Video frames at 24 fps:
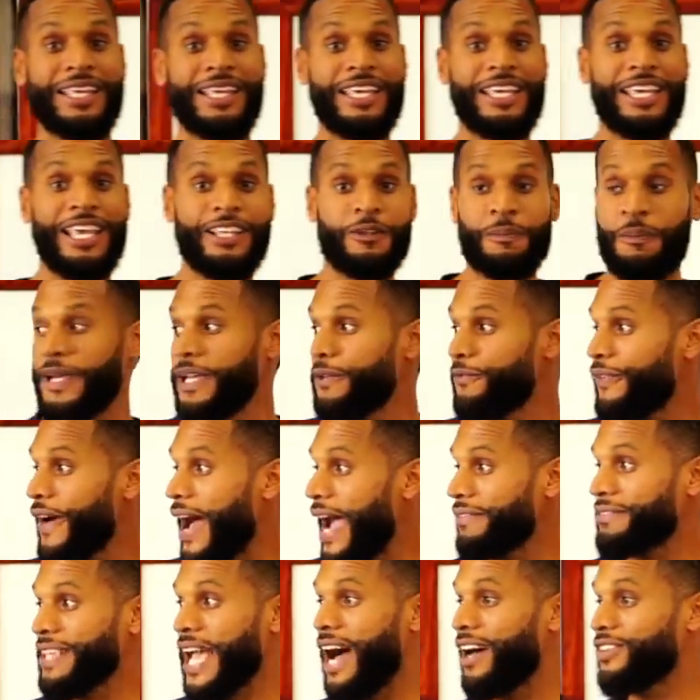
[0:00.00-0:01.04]
It's been
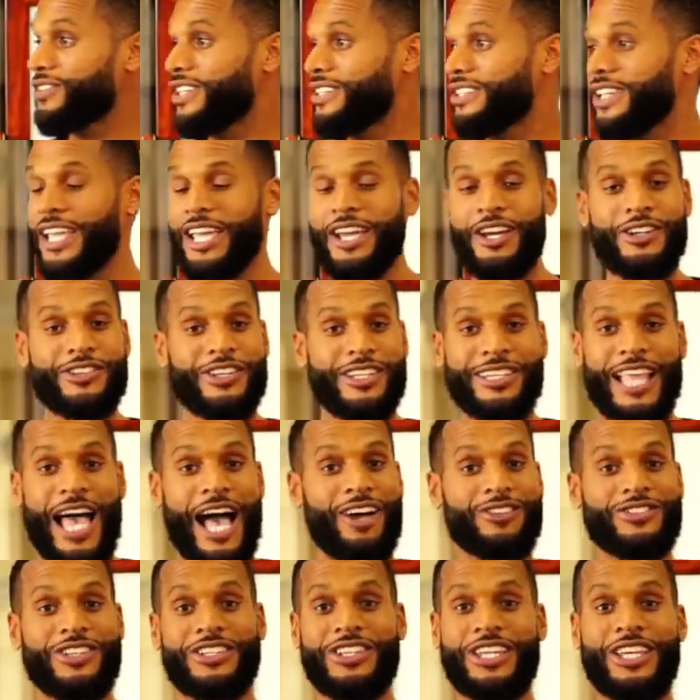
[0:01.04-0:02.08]
5,000 years,
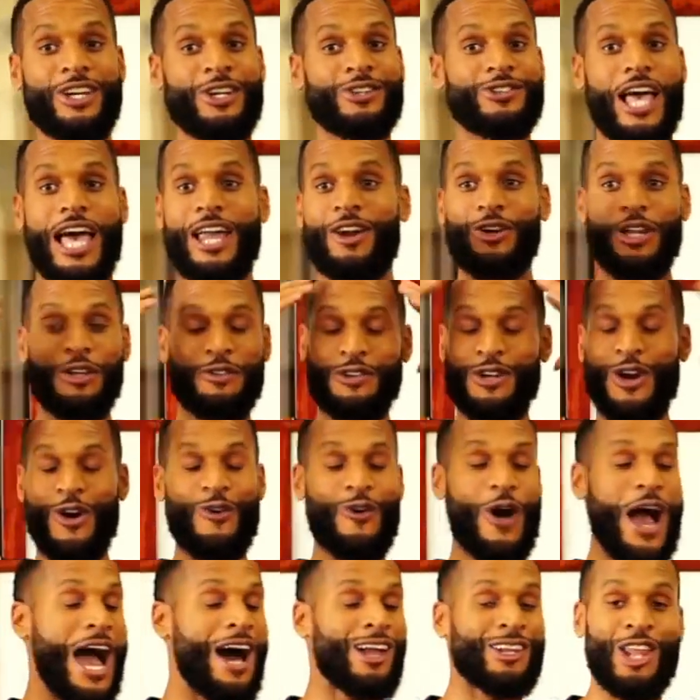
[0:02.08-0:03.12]
1,000 years. I don't even know
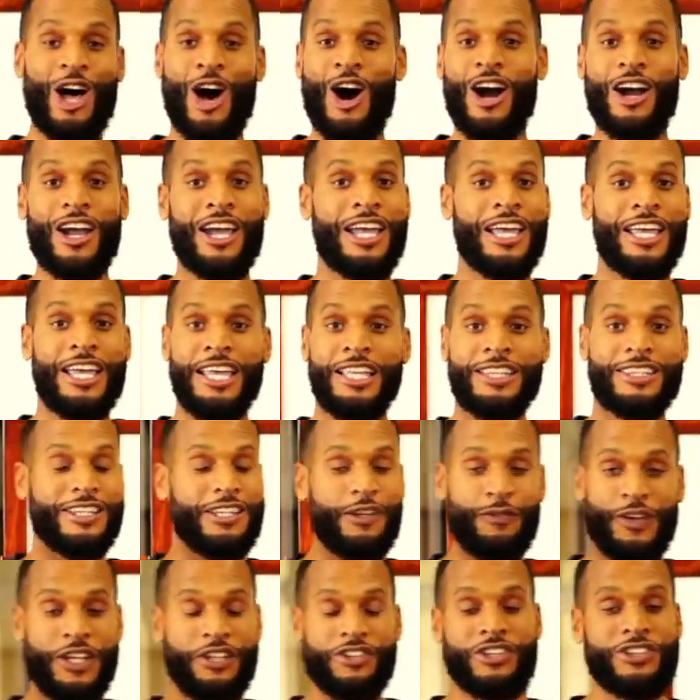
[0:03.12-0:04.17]
how long. The
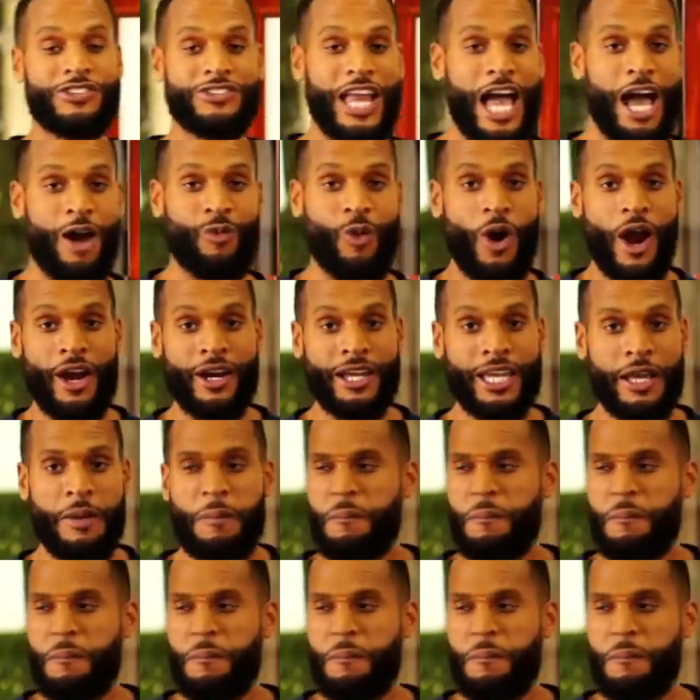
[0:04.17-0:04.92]
division's not working.